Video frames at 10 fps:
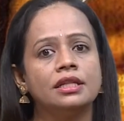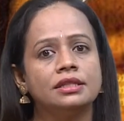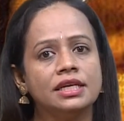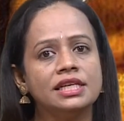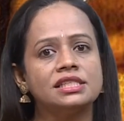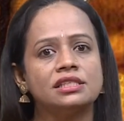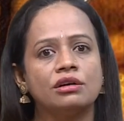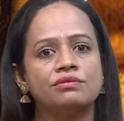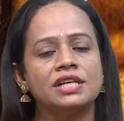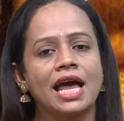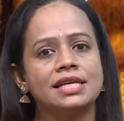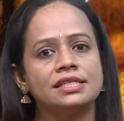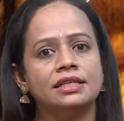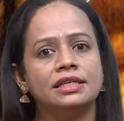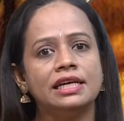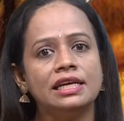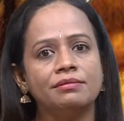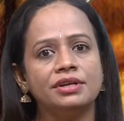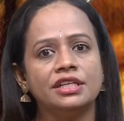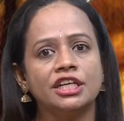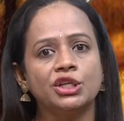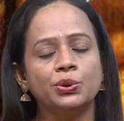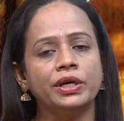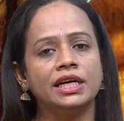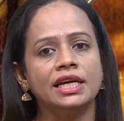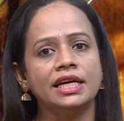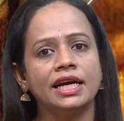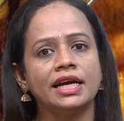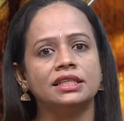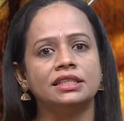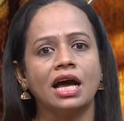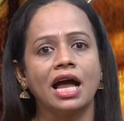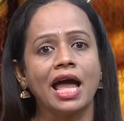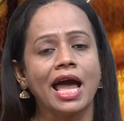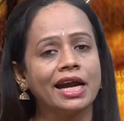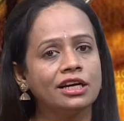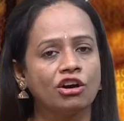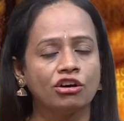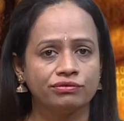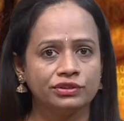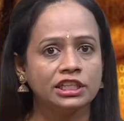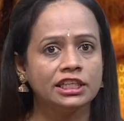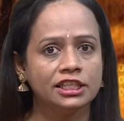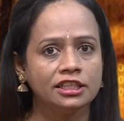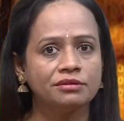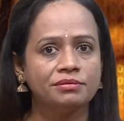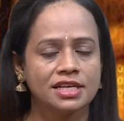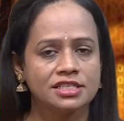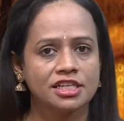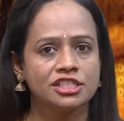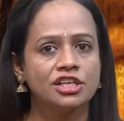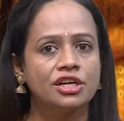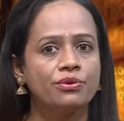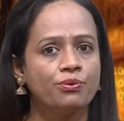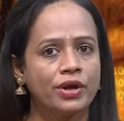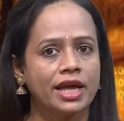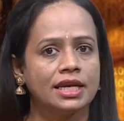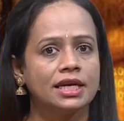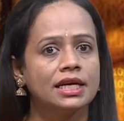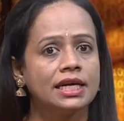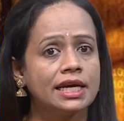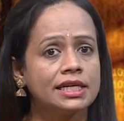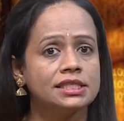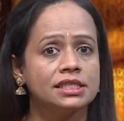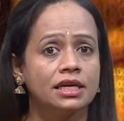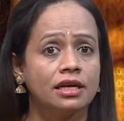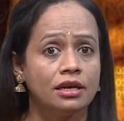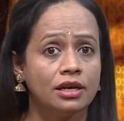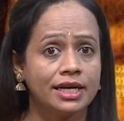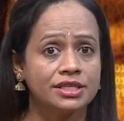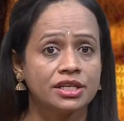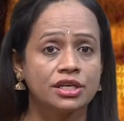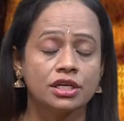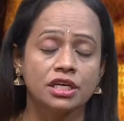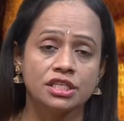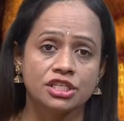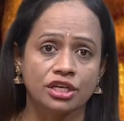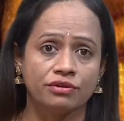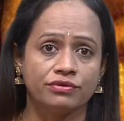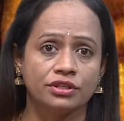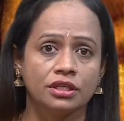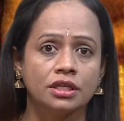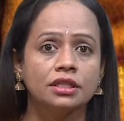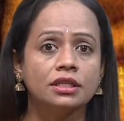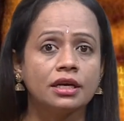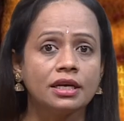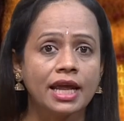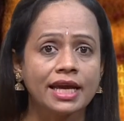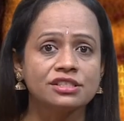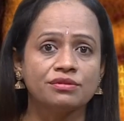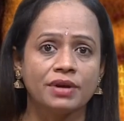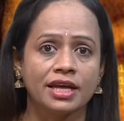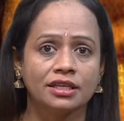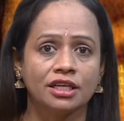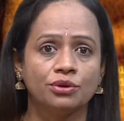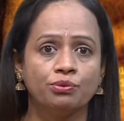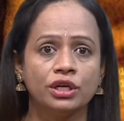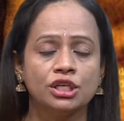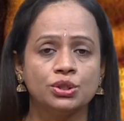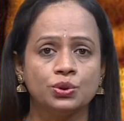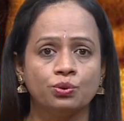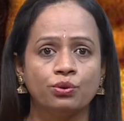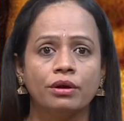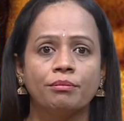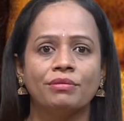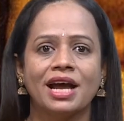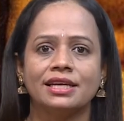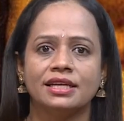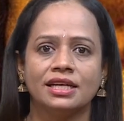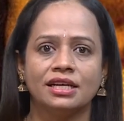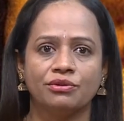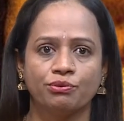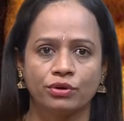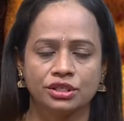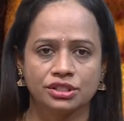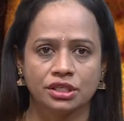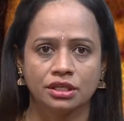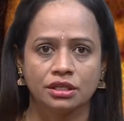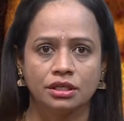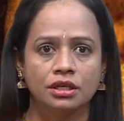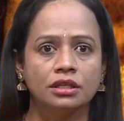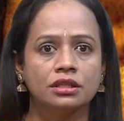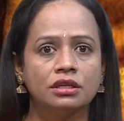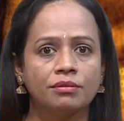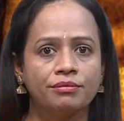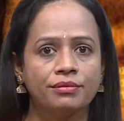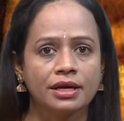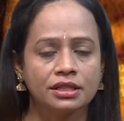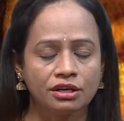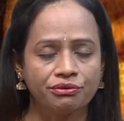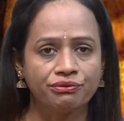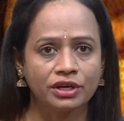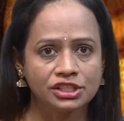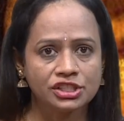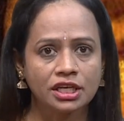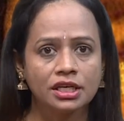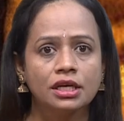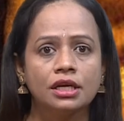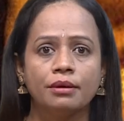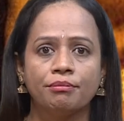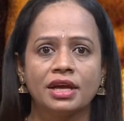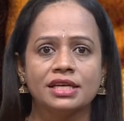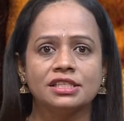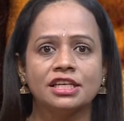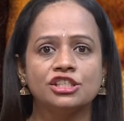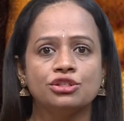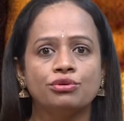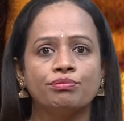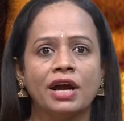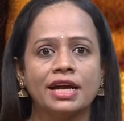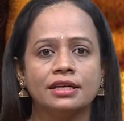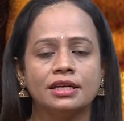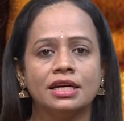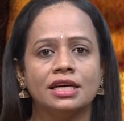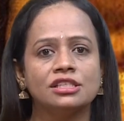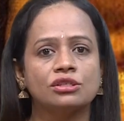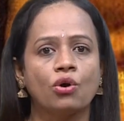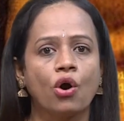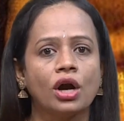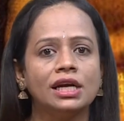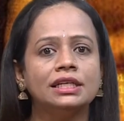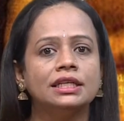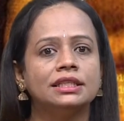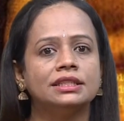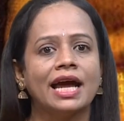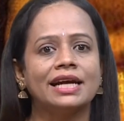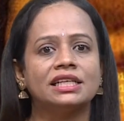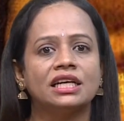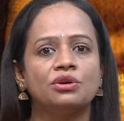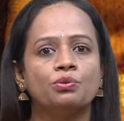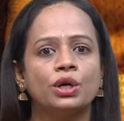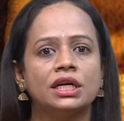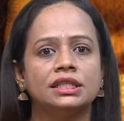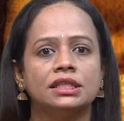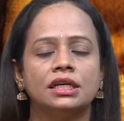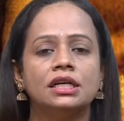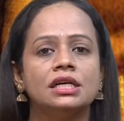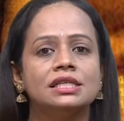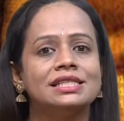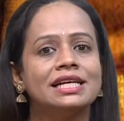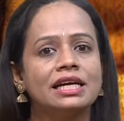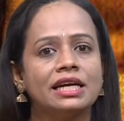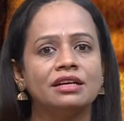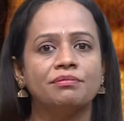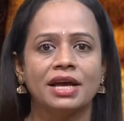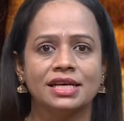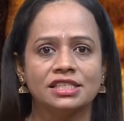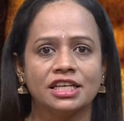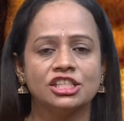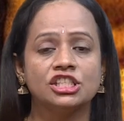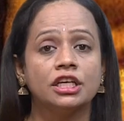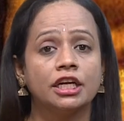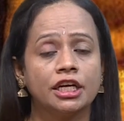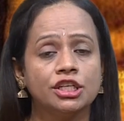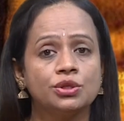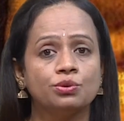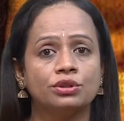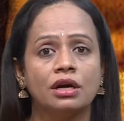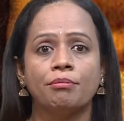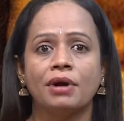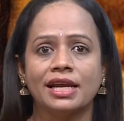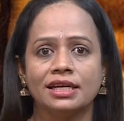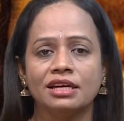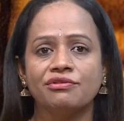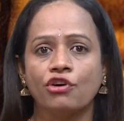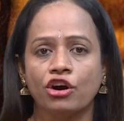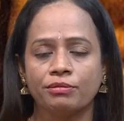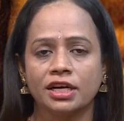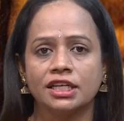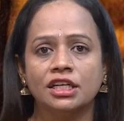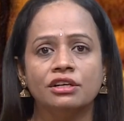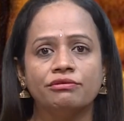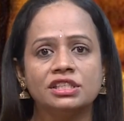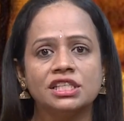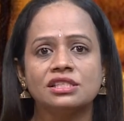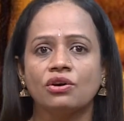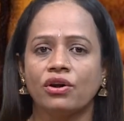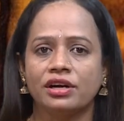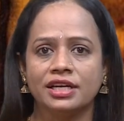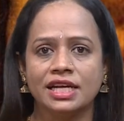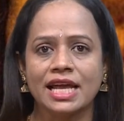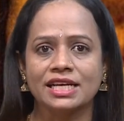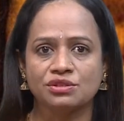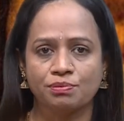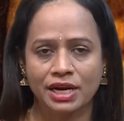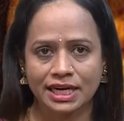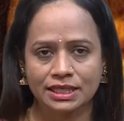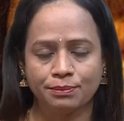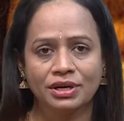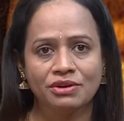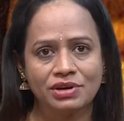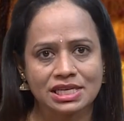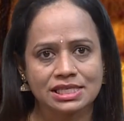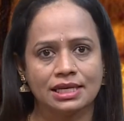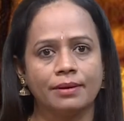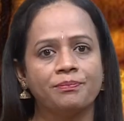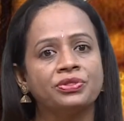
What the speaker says: This serves as a delimiter to indicate the end of the hidden message when it's later retrieved. The next method will do binary conversion. The function message to binary is called that convert the secret message into the binary format, which is already explained previously.